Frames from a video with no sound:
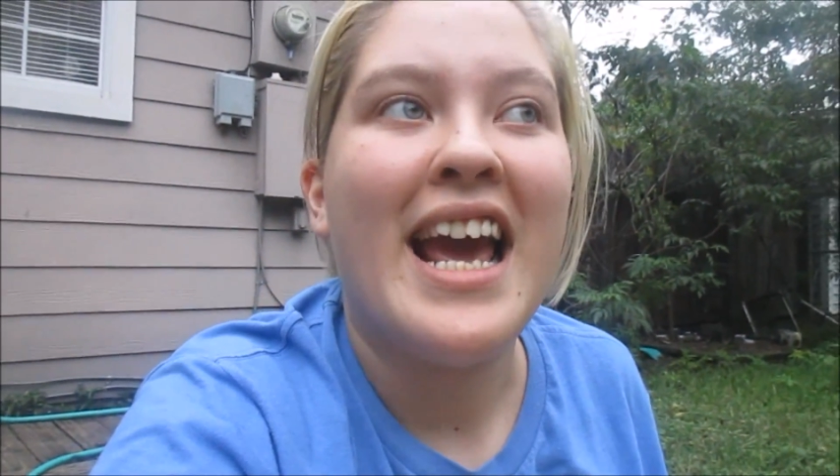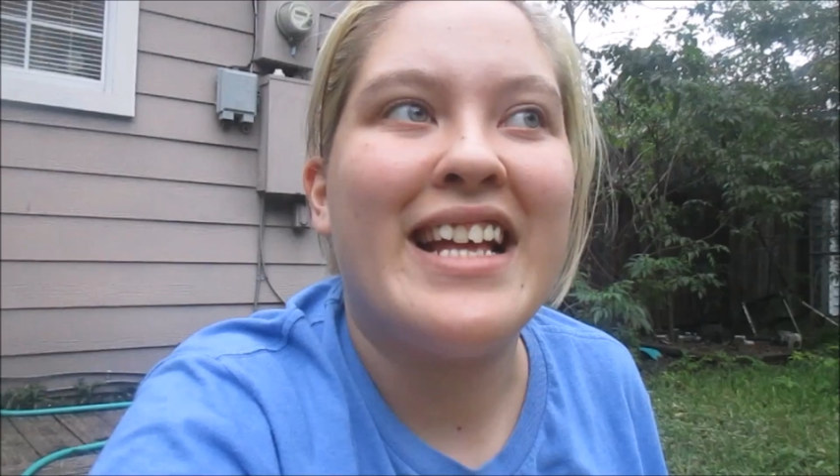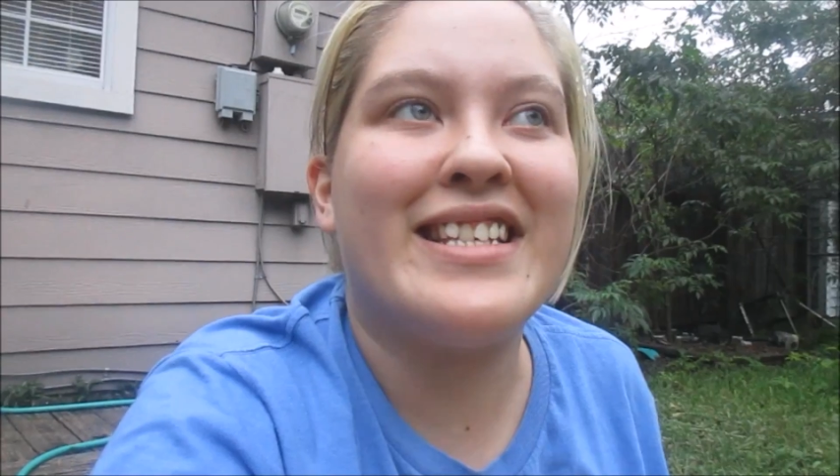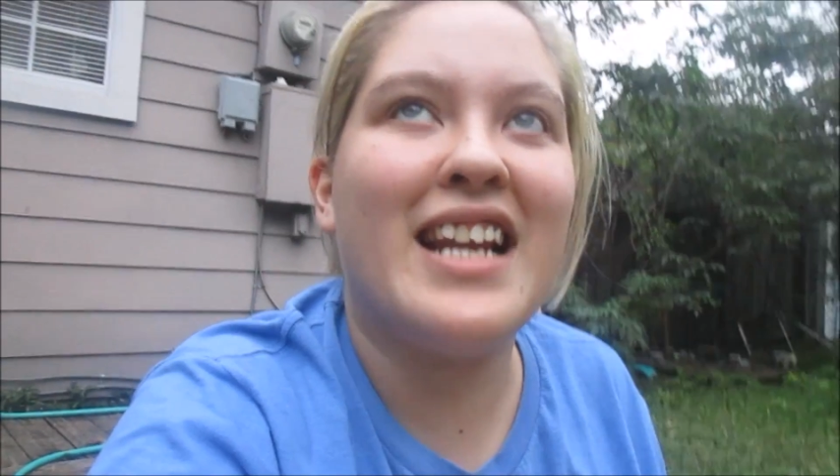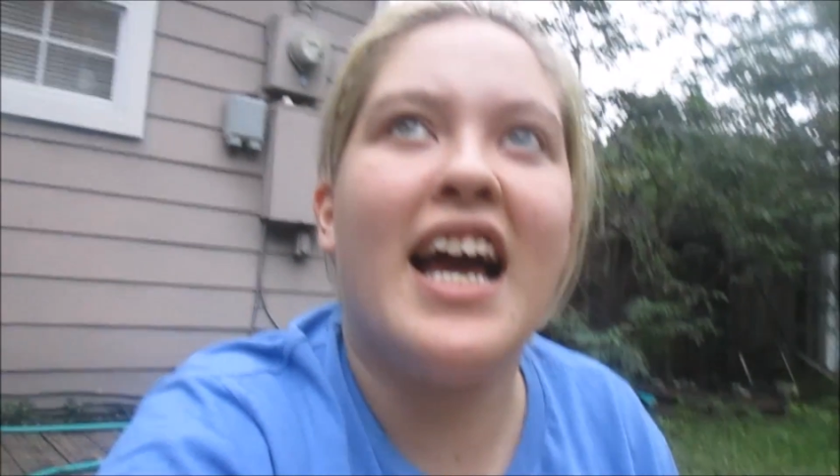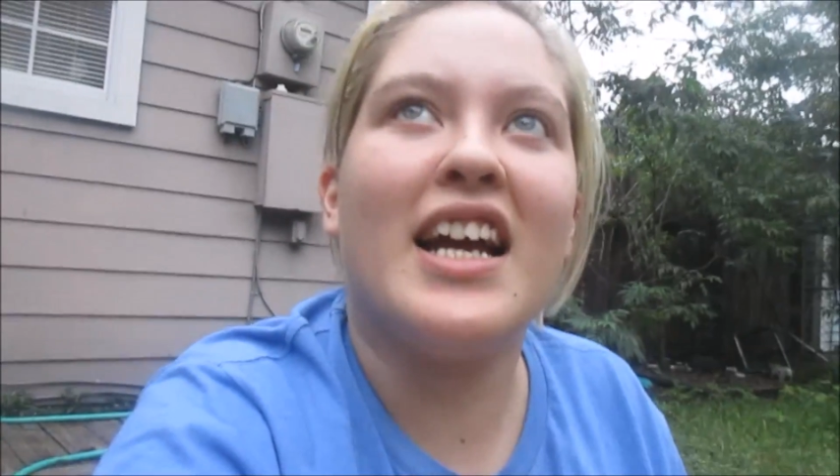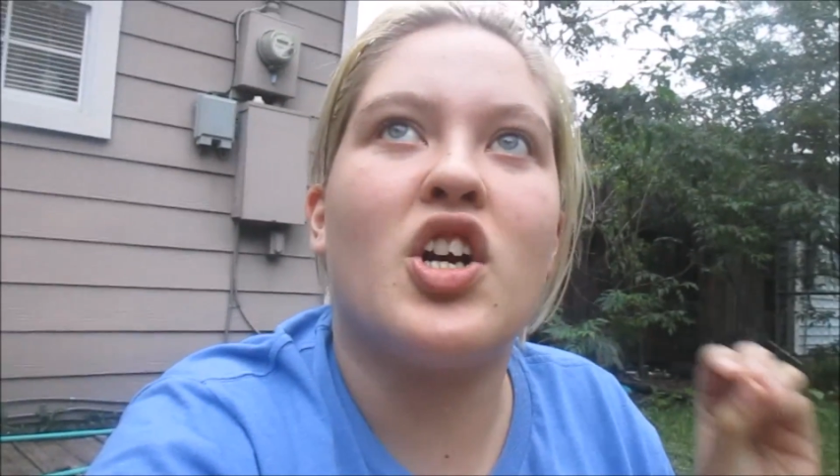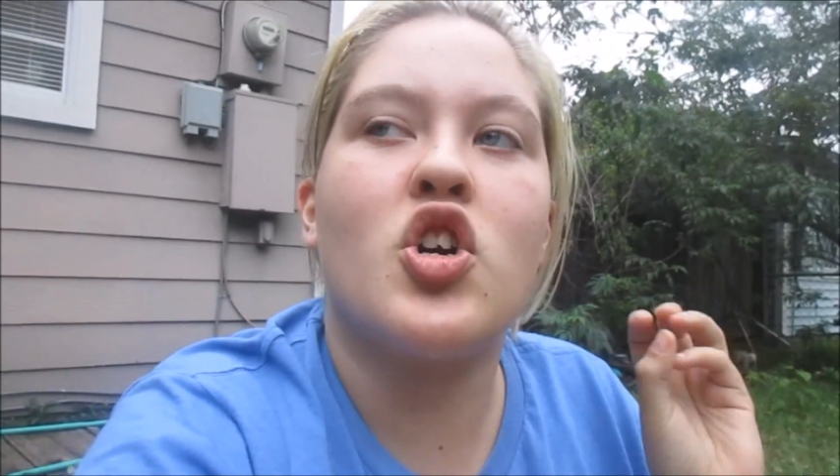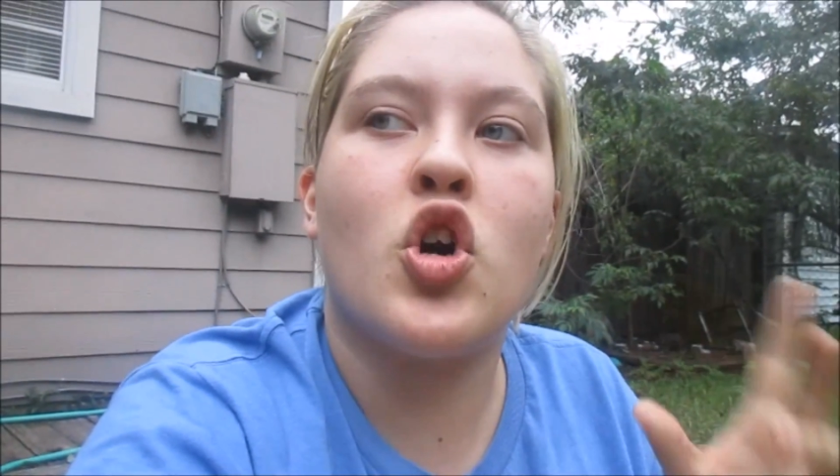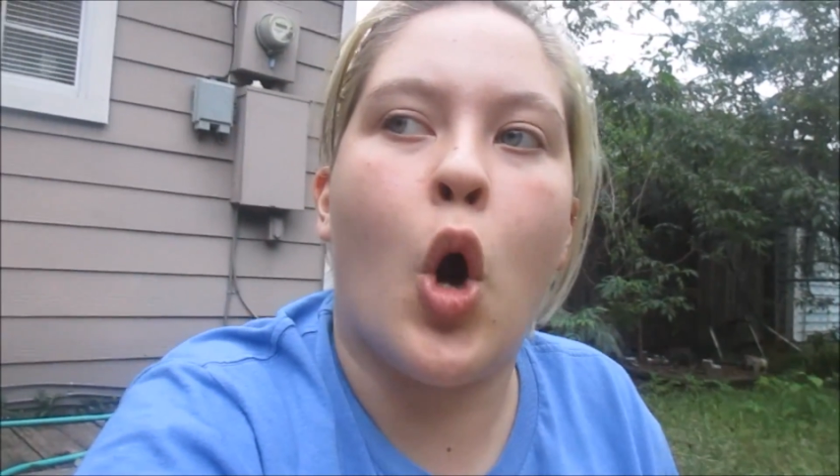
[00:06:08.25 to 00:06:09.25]
It's not
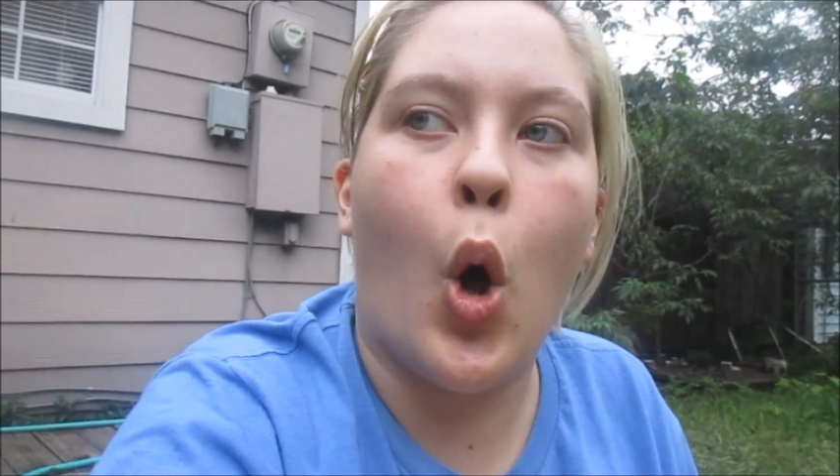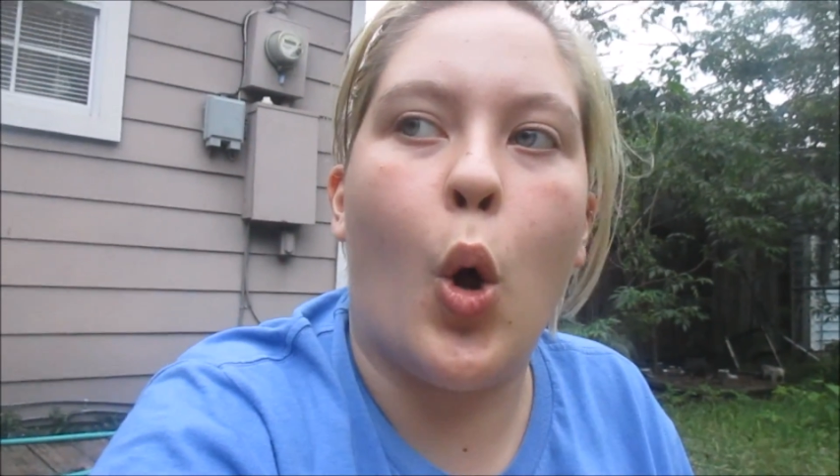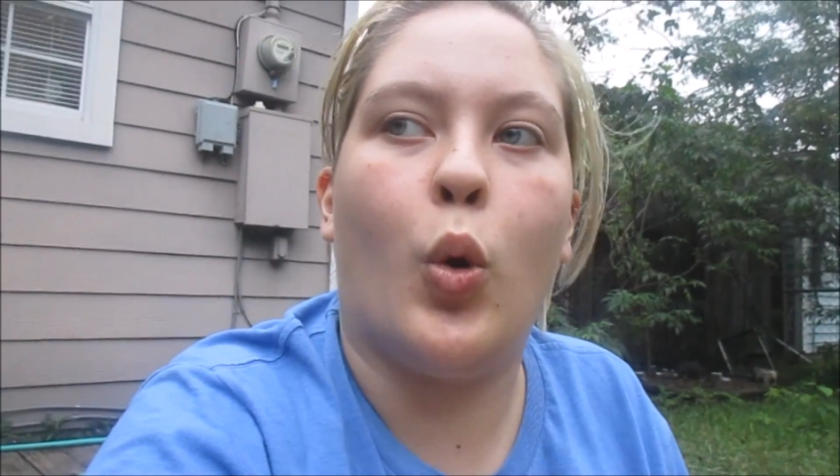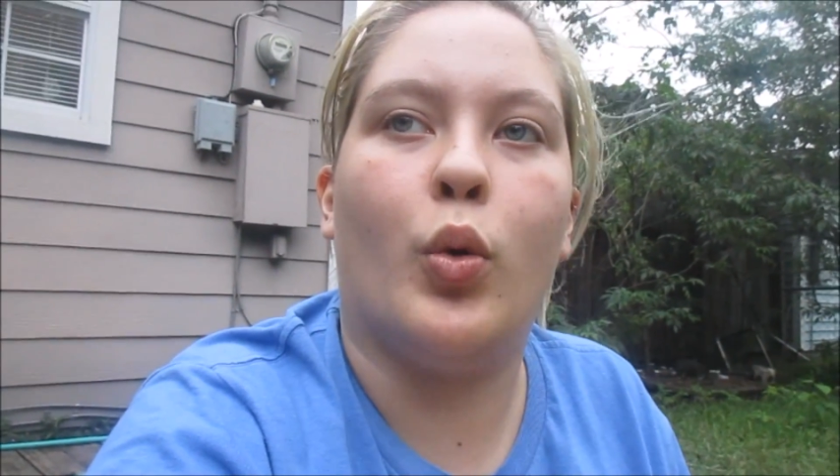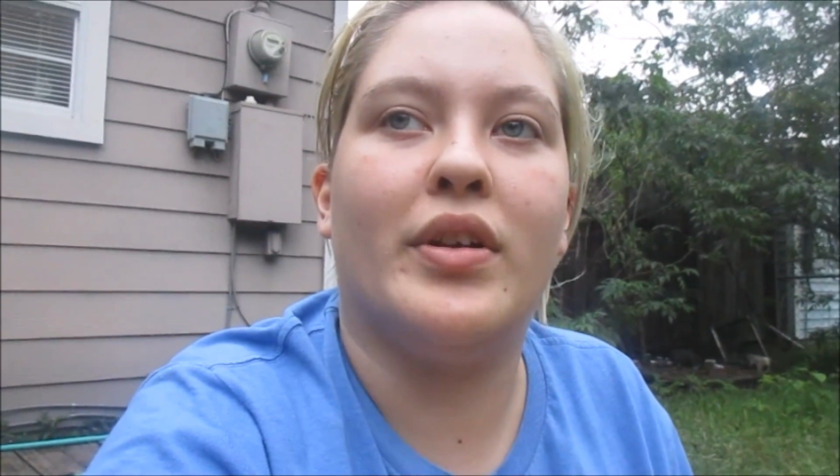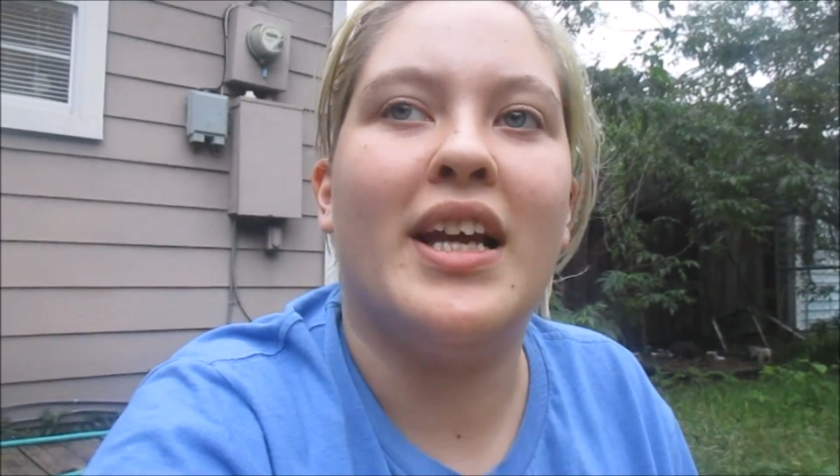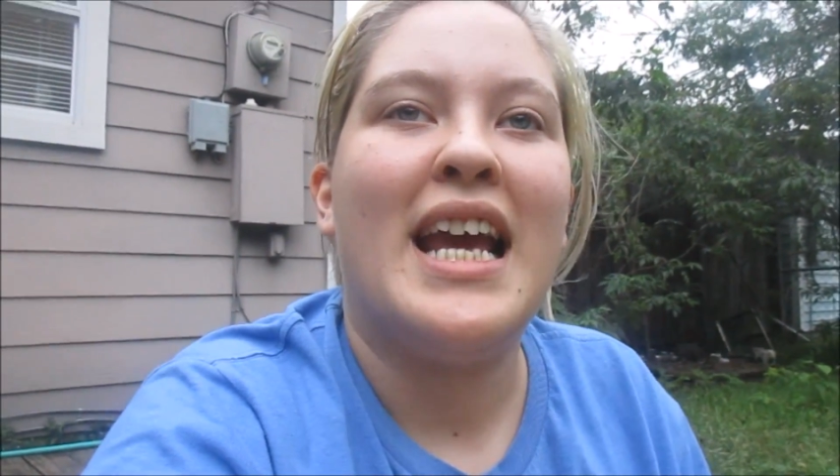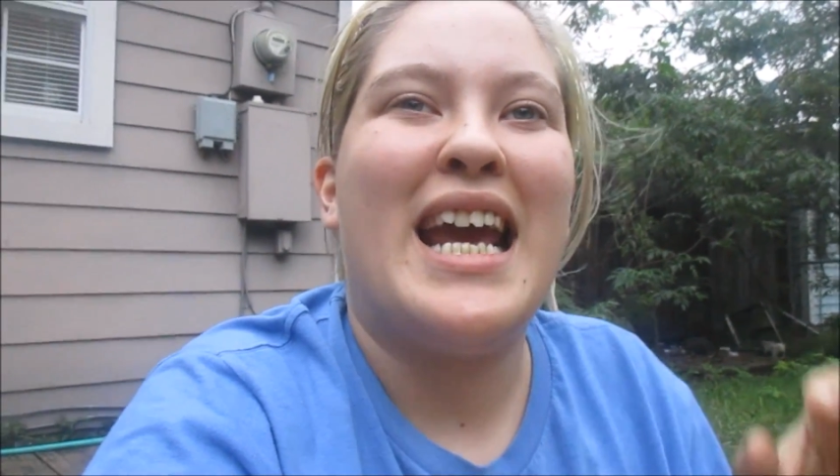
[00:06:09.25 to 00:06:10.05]
cold.